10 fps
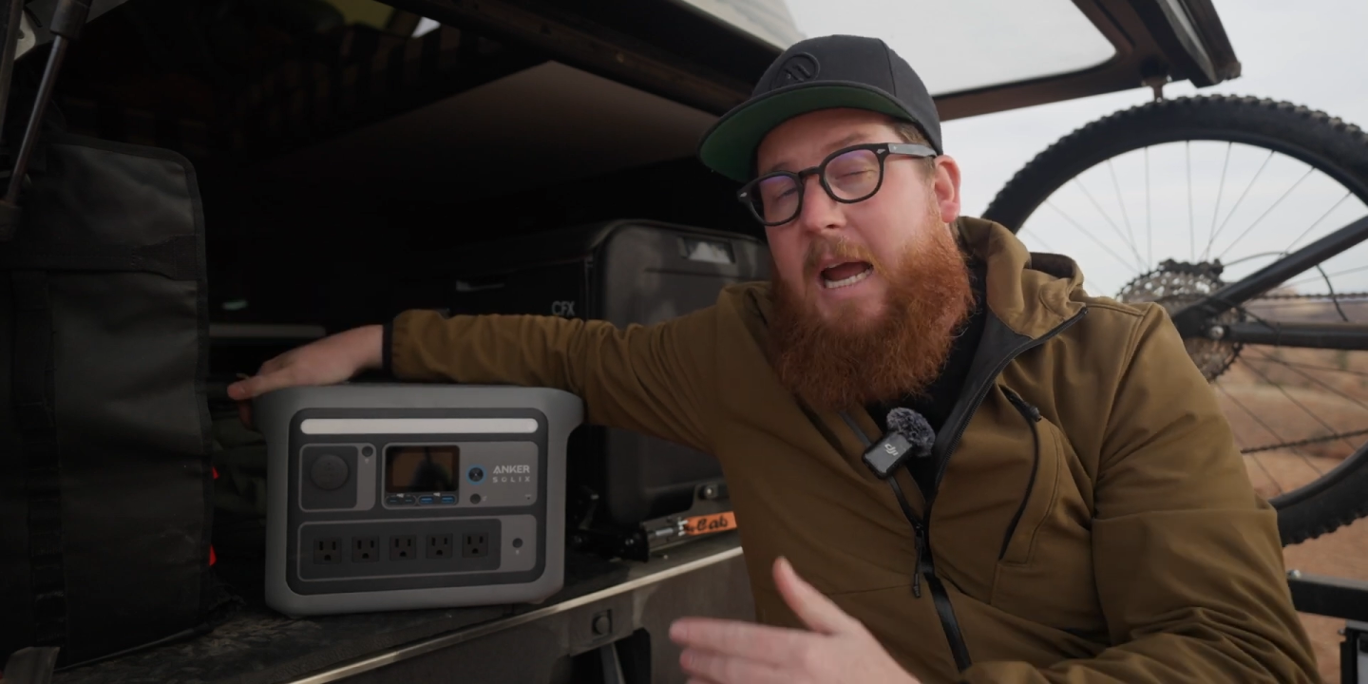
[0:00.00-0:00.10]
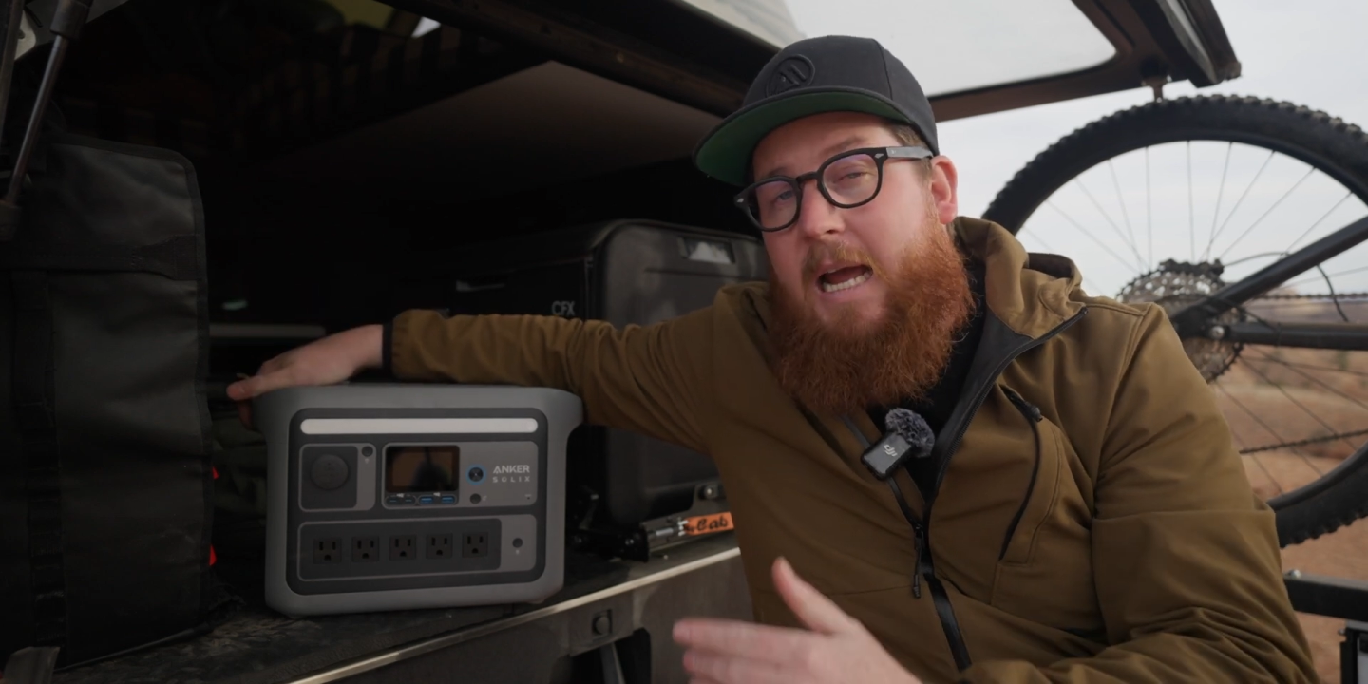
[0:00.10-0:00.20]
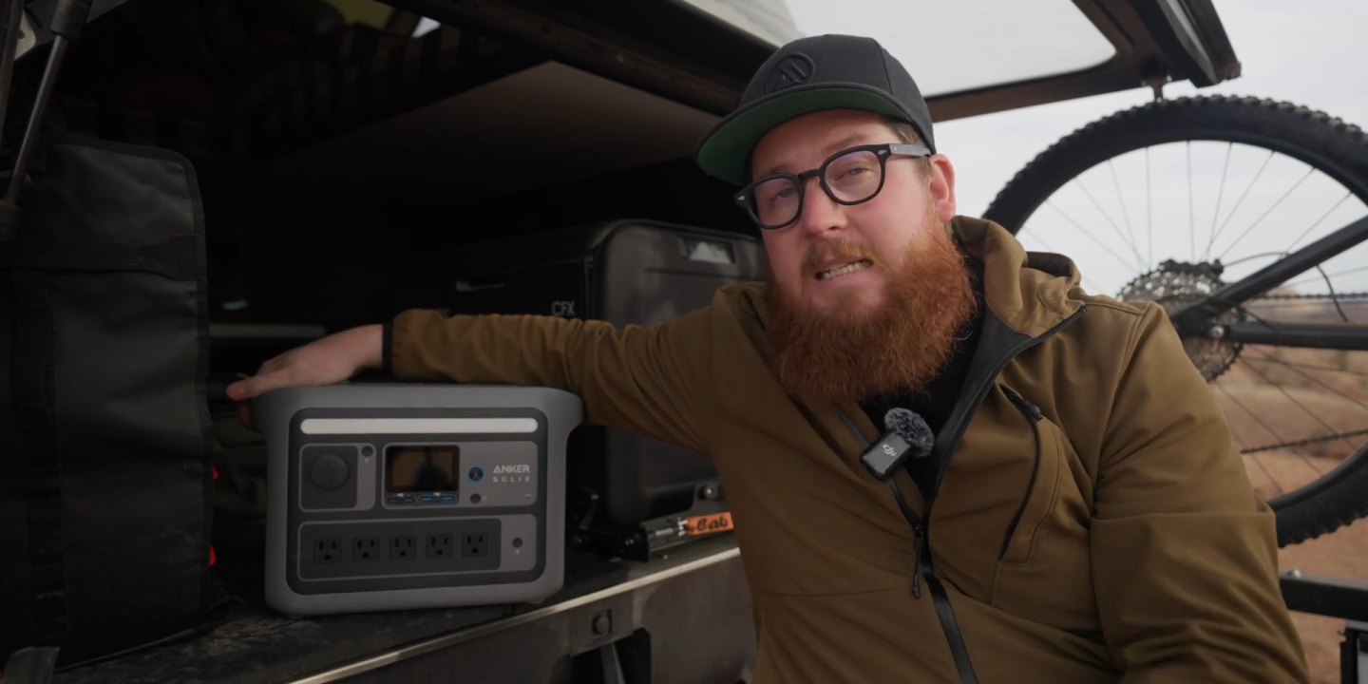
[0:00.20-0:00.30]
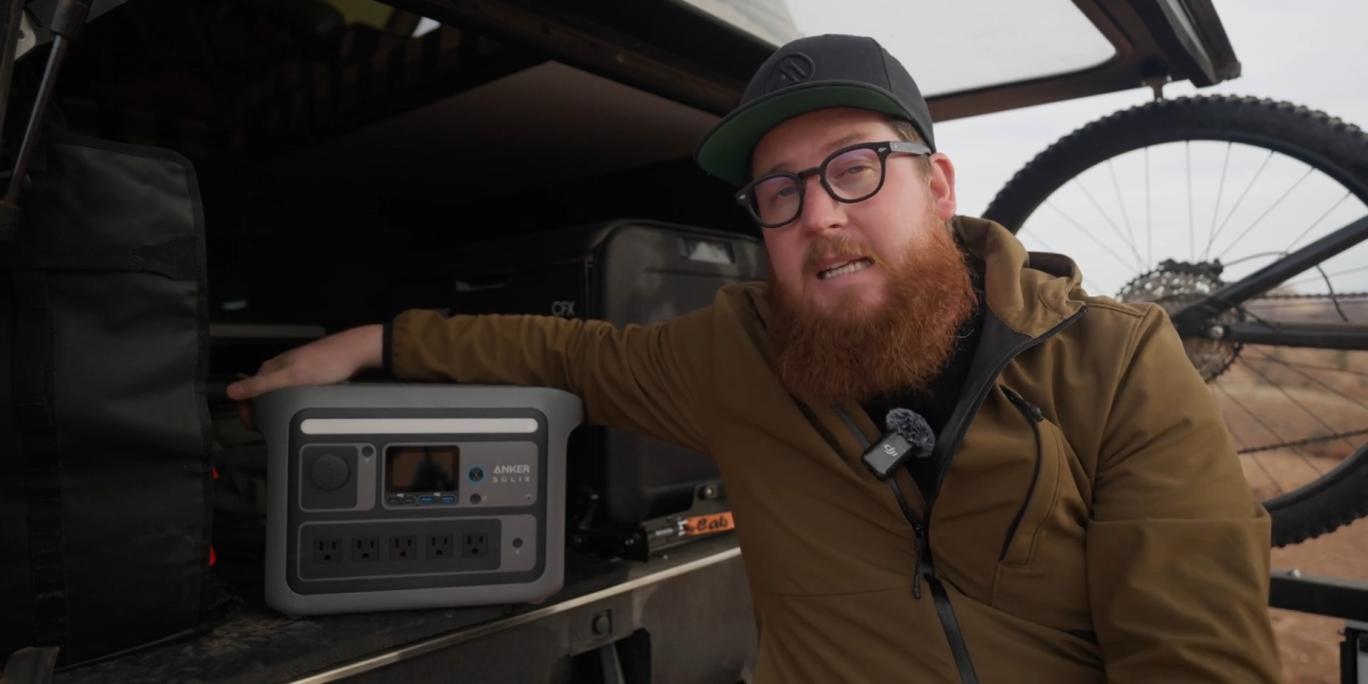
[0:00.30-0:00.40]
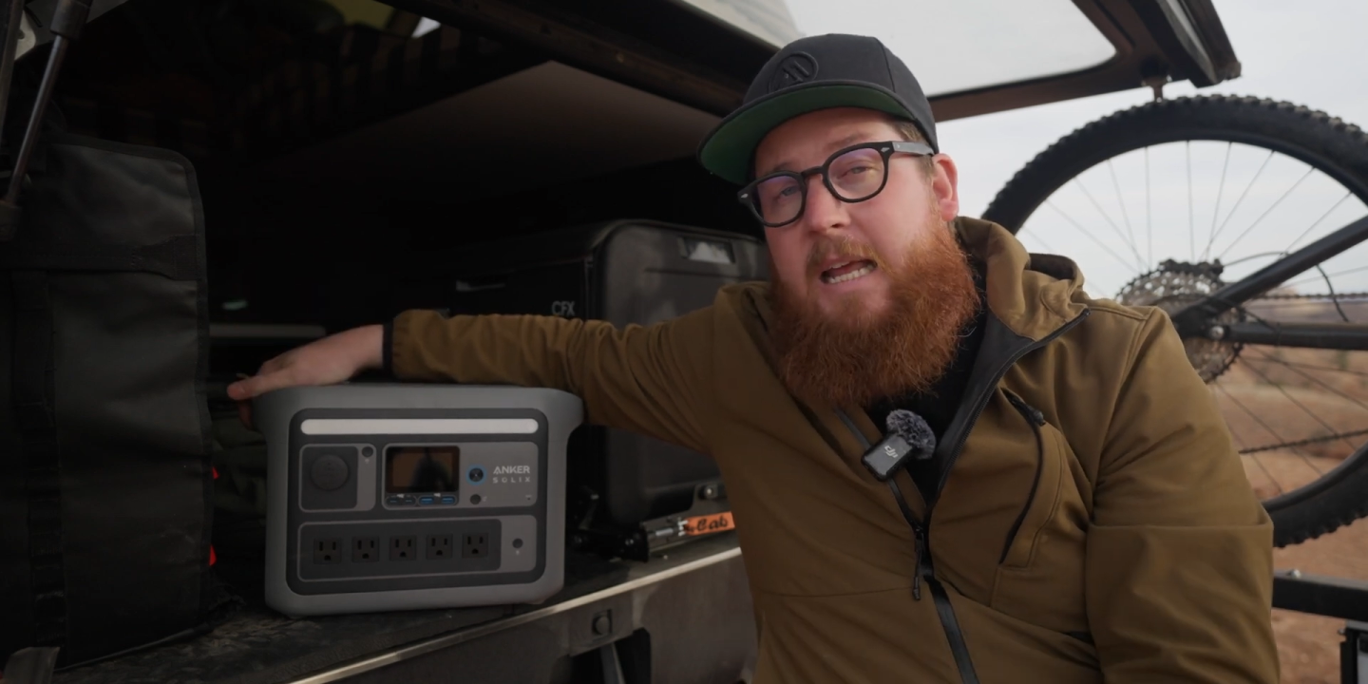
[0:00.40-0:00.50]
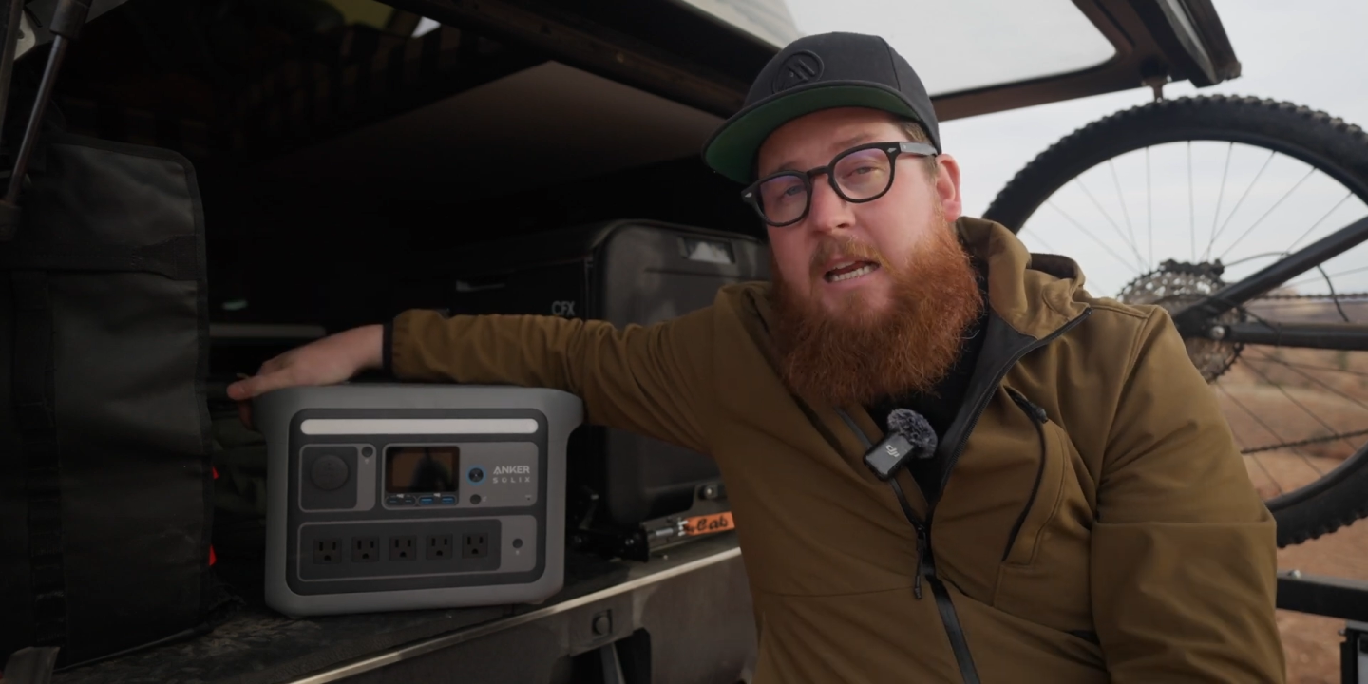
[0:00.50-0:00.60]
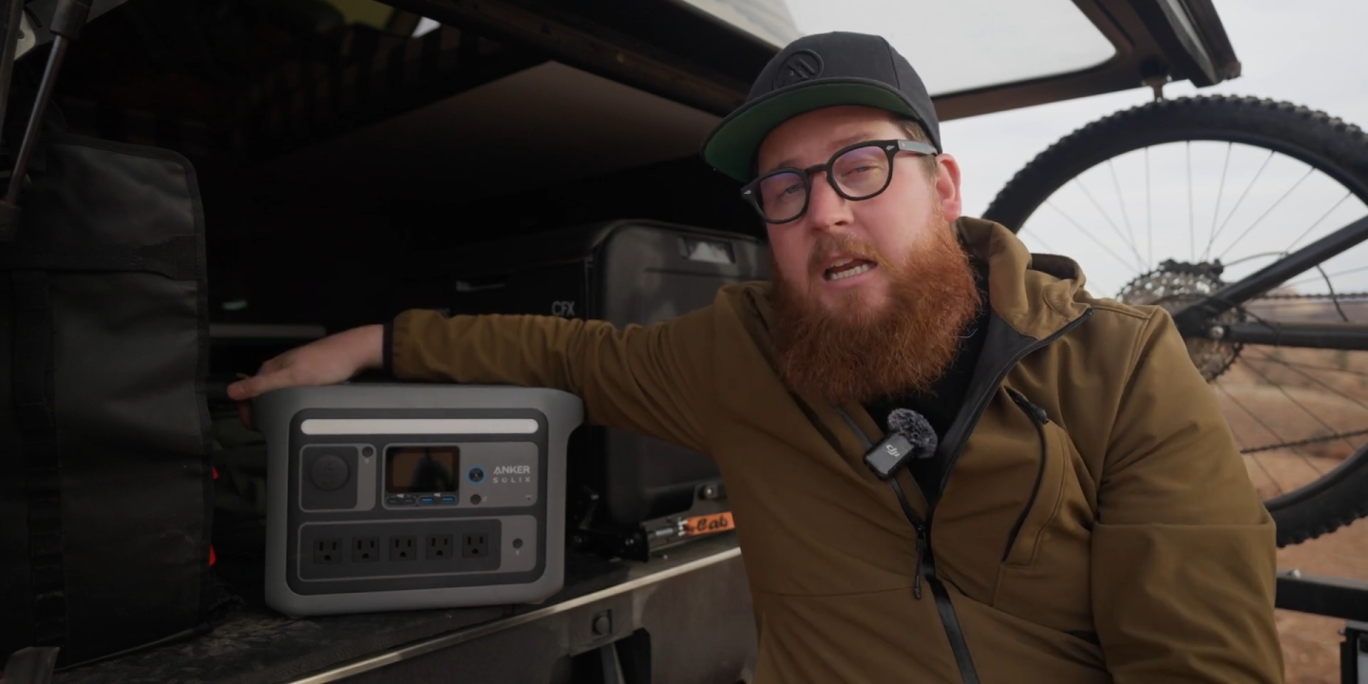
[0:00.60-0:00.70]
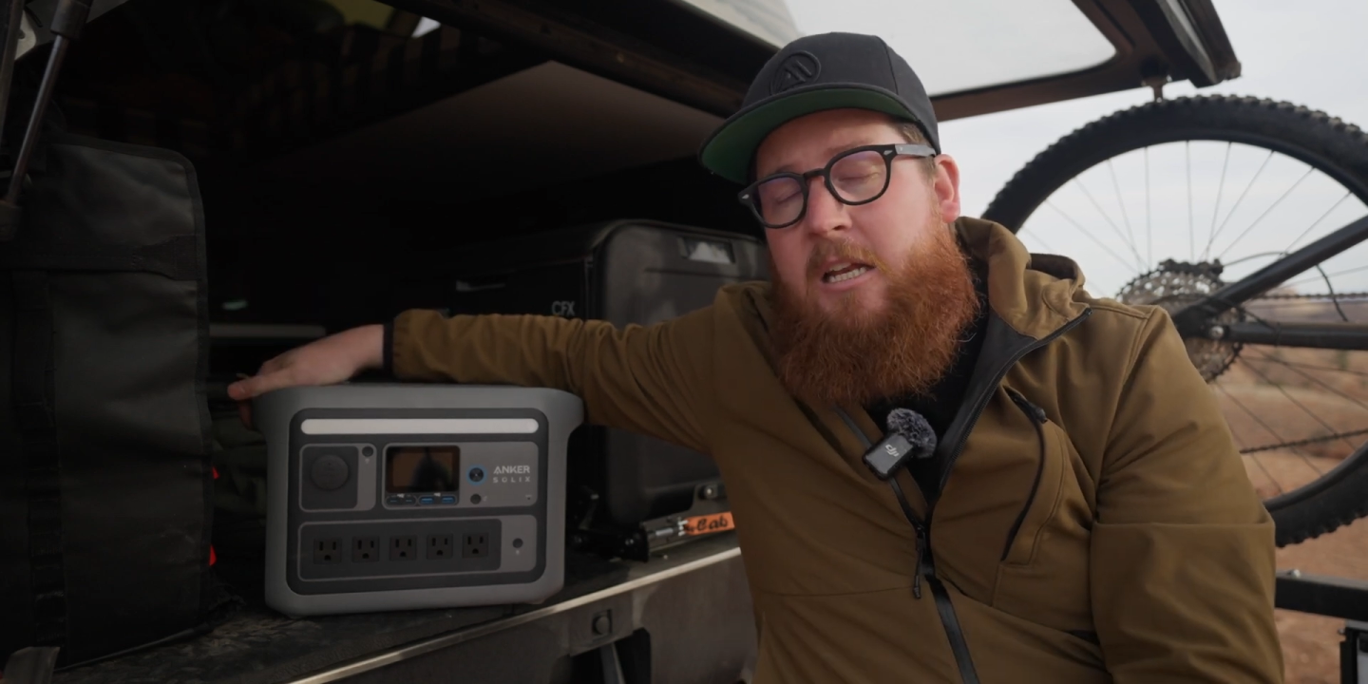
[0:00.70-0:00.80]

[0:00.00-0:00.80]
has an